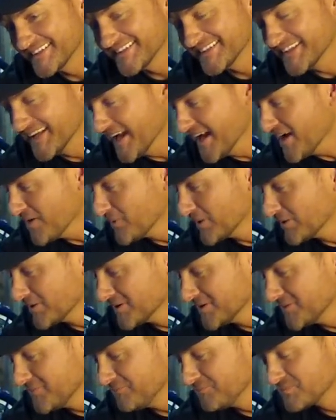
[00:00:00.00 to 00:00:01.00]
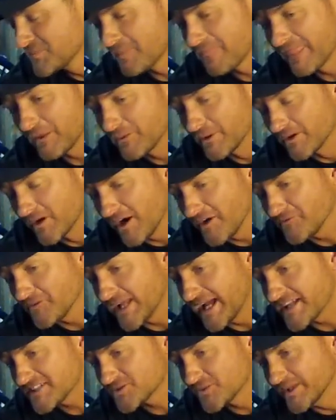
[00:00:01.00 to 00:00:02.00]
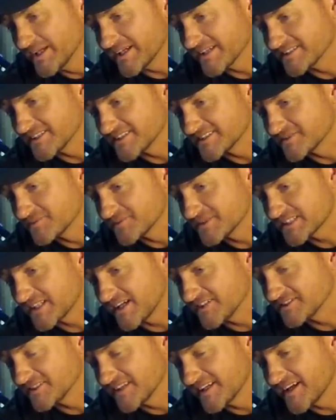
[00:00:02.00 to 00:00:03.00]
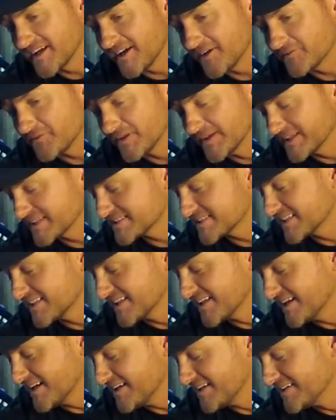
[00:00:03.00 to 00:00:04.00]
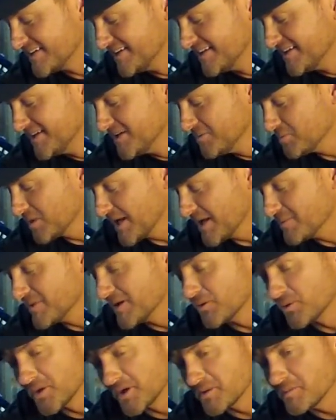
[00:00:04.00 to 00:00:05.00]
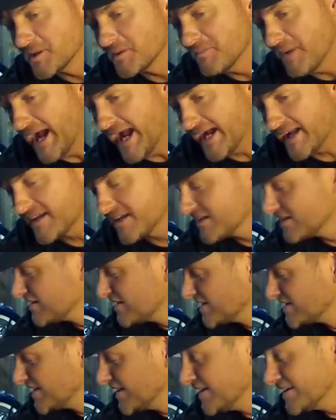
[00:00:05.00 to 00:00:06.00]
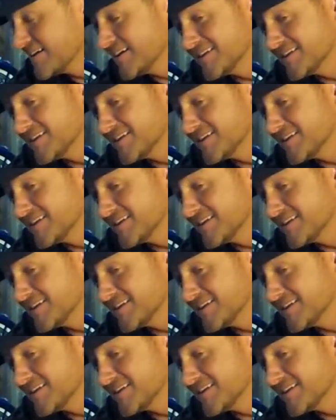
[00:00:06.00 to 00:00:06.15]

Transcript: yeah, we were we were off last week because of some scheduling conflicts, and uh, but hey, man, we're going to be back. Adalia,